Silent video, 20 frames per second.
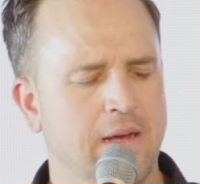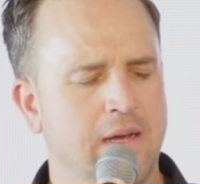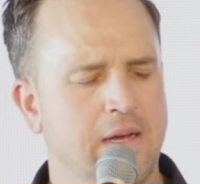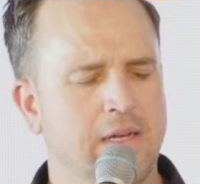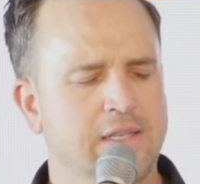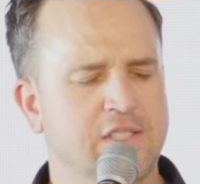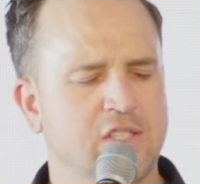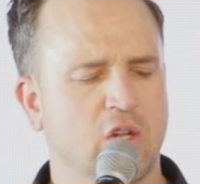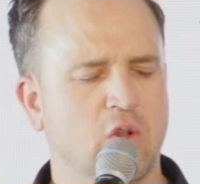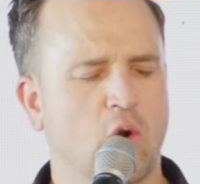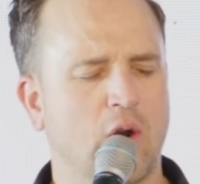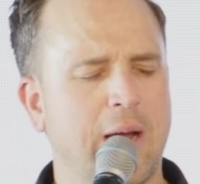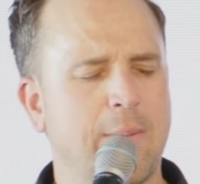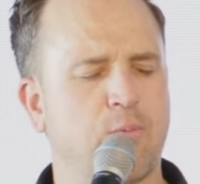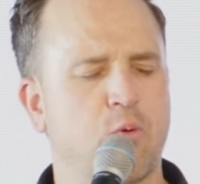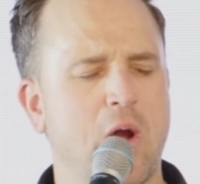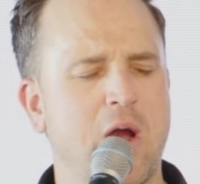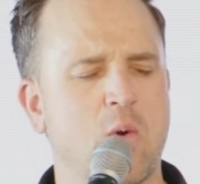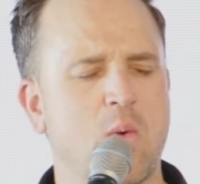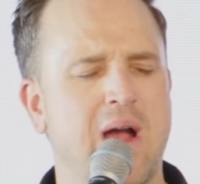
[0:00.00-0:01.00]
So, Lord, I
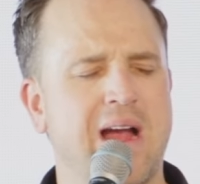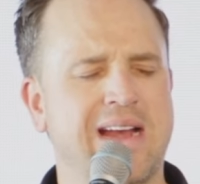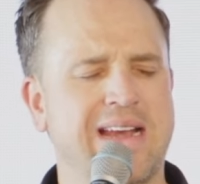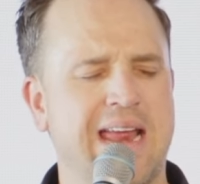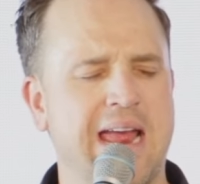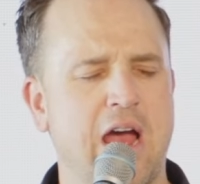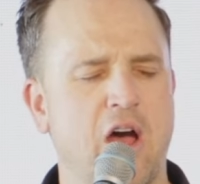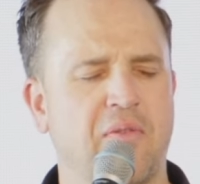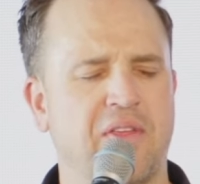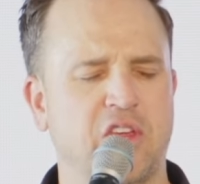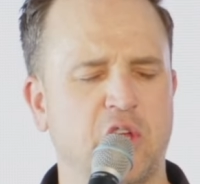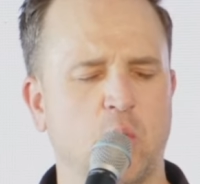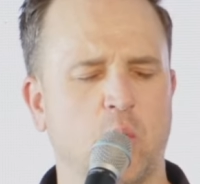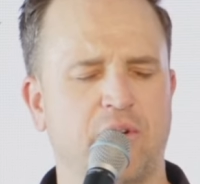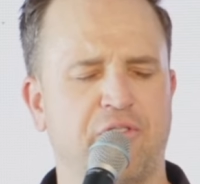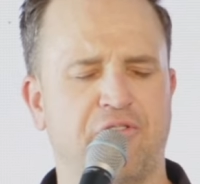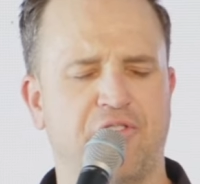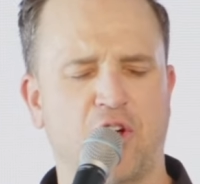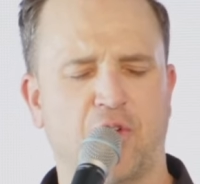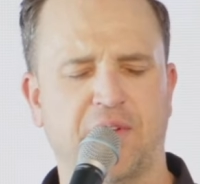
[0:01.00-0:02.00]
pray right now that you would
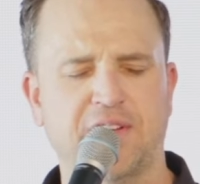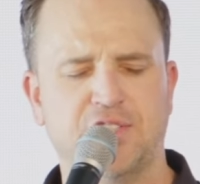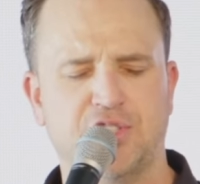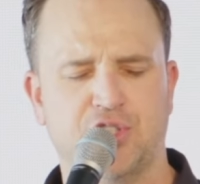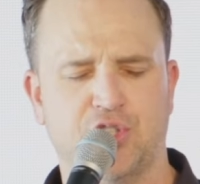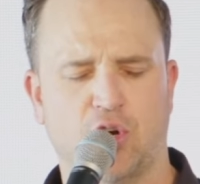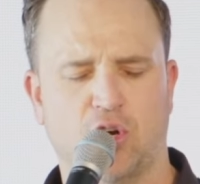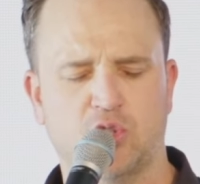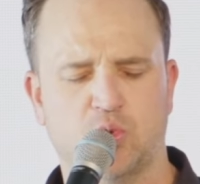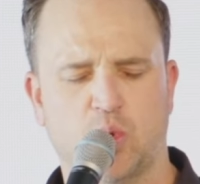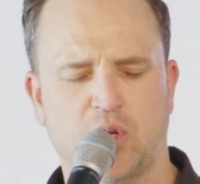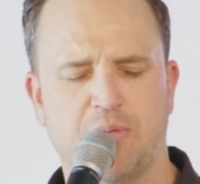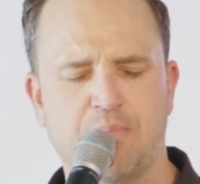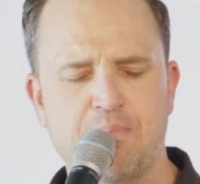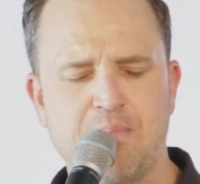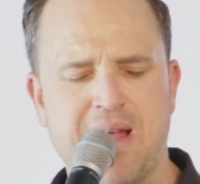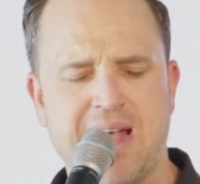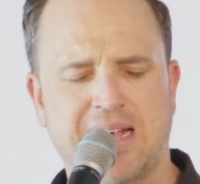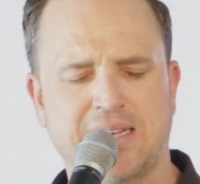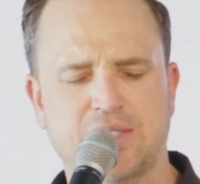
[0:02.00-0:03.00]
fill this church with
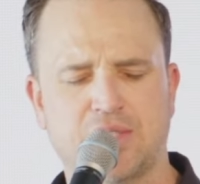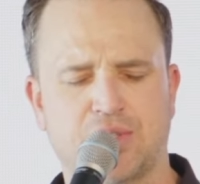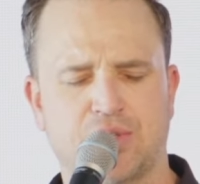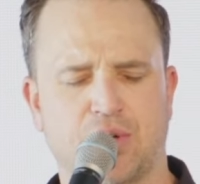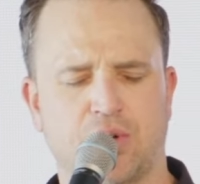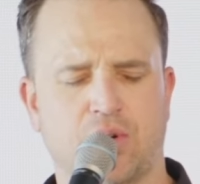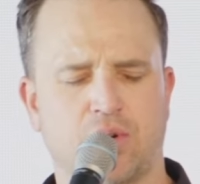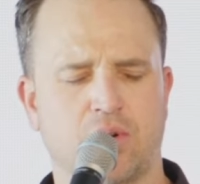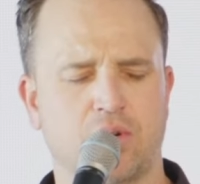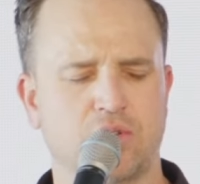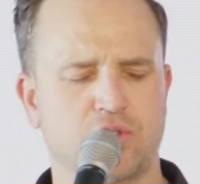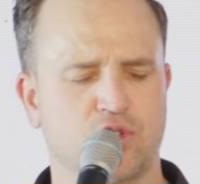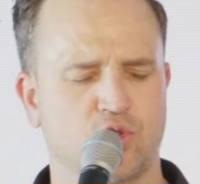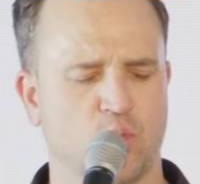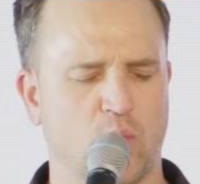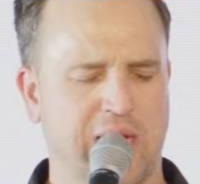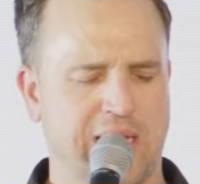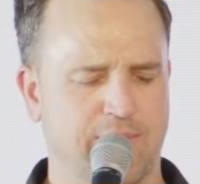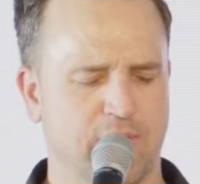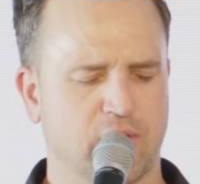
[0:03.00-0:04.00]
master
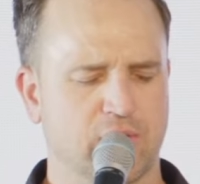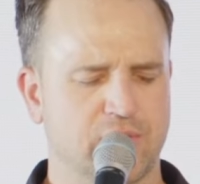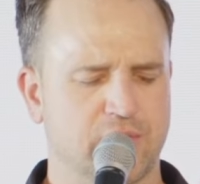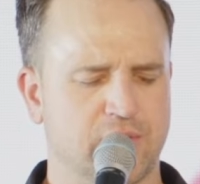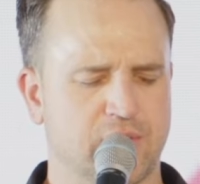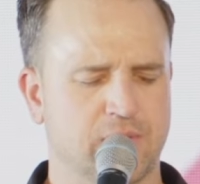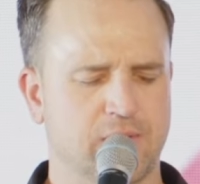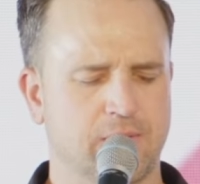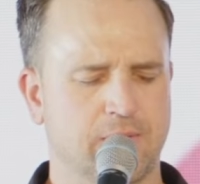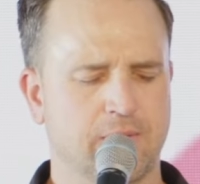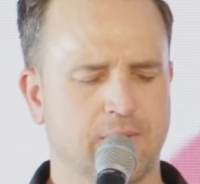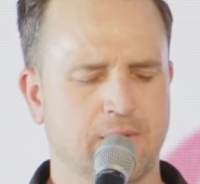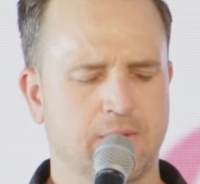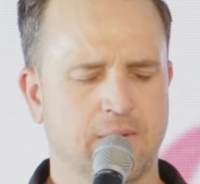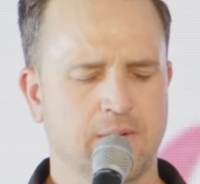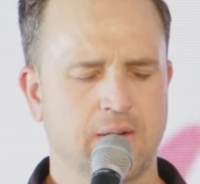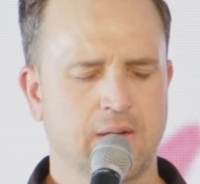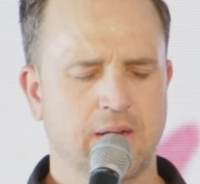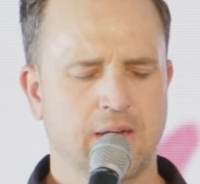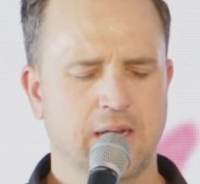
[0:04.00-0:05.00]
dreamers.
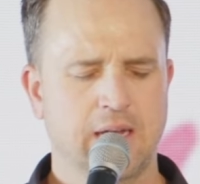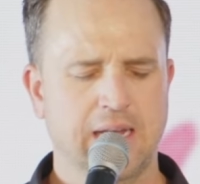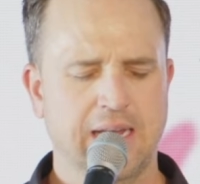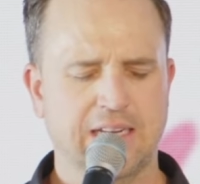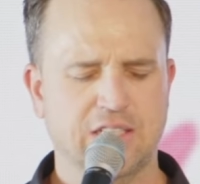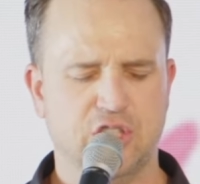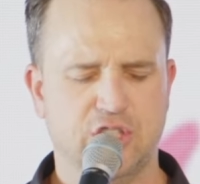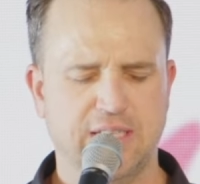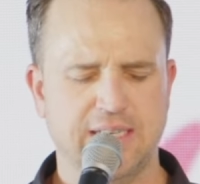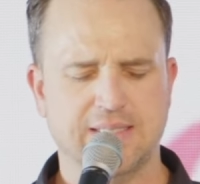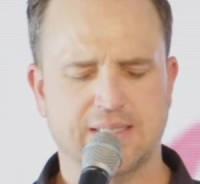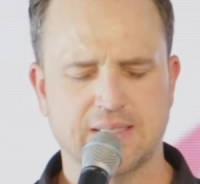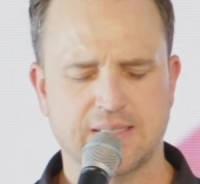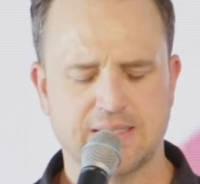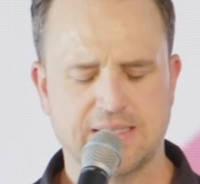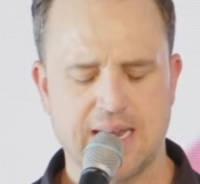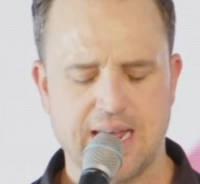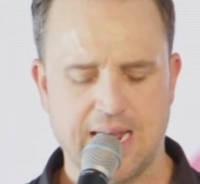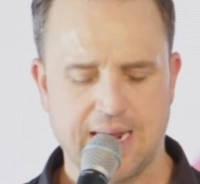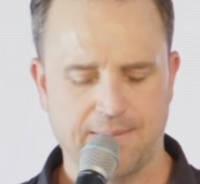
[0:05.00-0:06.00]
In
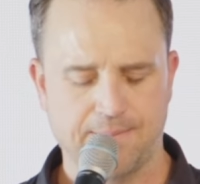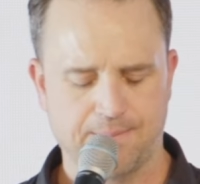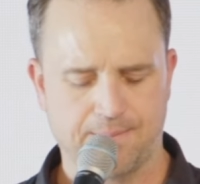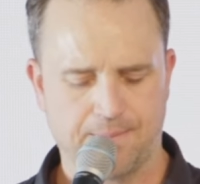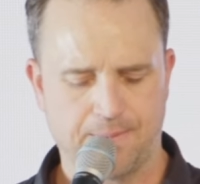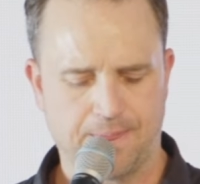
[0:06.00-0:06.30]
Jesus' name.